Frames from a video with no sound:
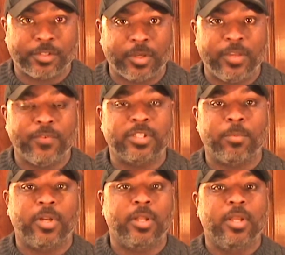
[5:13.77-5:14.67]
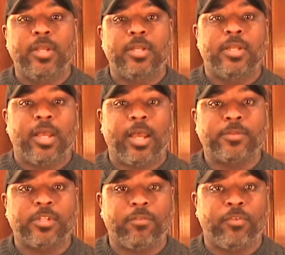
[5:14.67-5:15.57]
So even some of the
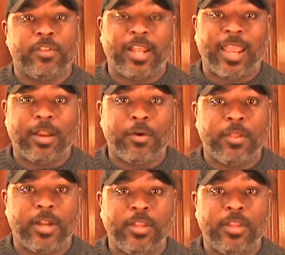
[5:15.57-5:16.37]
software that they had on there,